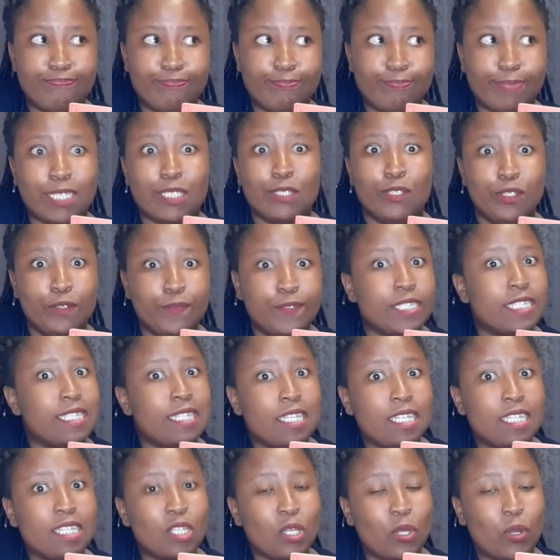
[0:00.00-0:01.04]
but
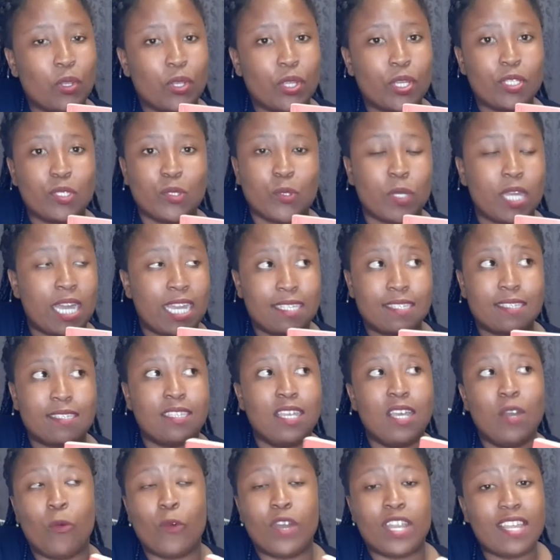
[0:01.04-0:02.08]
obviously the goddess, you guys,
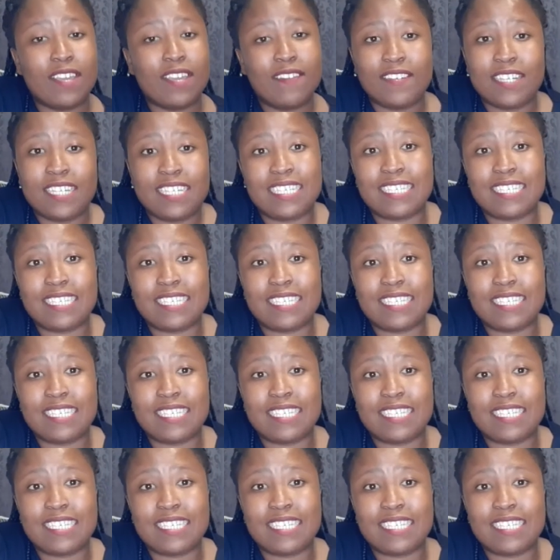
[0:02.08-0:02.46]
whatever